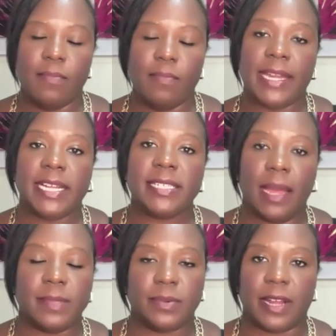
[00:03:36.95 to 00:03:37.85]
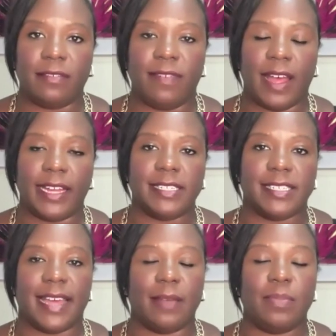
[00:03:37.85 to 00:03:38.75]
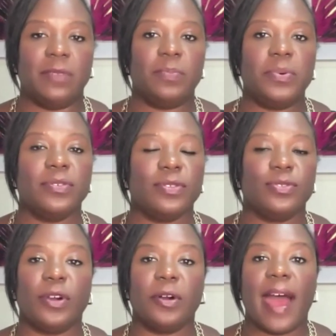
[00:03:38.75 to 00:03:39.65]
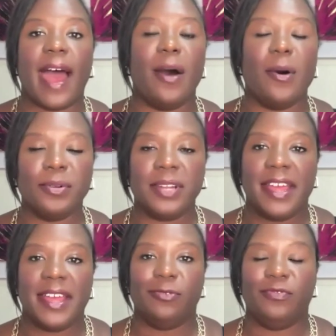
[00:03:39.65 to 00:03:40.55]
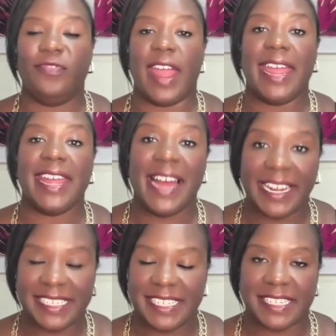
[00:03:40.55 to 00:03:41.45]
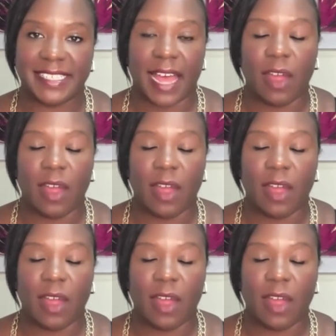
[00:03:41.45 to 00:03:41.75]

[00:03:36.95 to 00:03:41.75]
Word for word: Many times, what I find is that people throw out vague ideas.